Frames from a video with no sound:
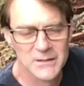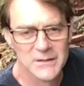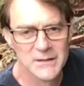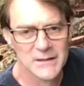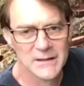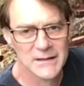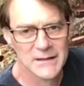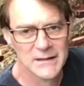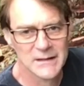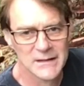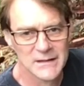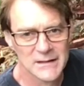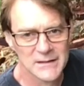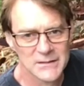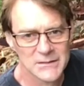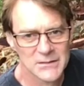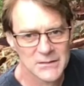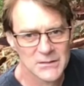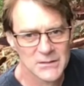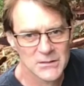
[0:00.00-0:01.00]
and
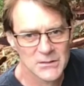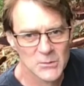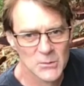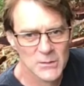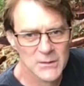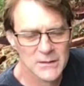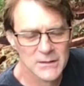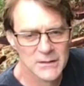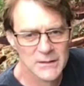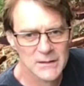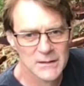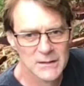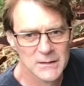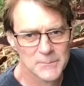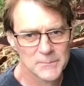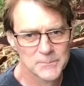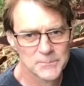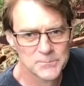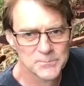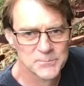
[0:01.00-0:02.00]
you're working